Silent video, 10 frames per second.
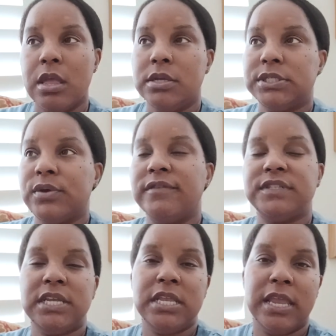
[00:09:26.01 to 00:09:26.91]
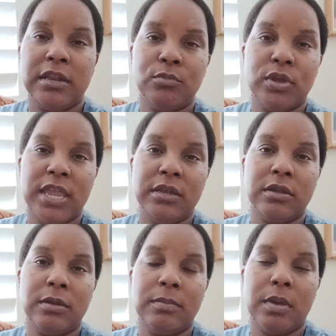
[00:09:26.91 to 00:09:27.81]
So I've seen Animal
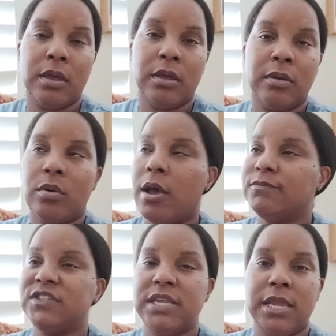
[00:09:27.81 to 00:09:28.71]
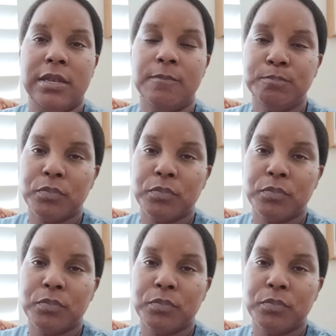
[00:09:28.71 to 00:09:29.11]
Kingdom, I've seen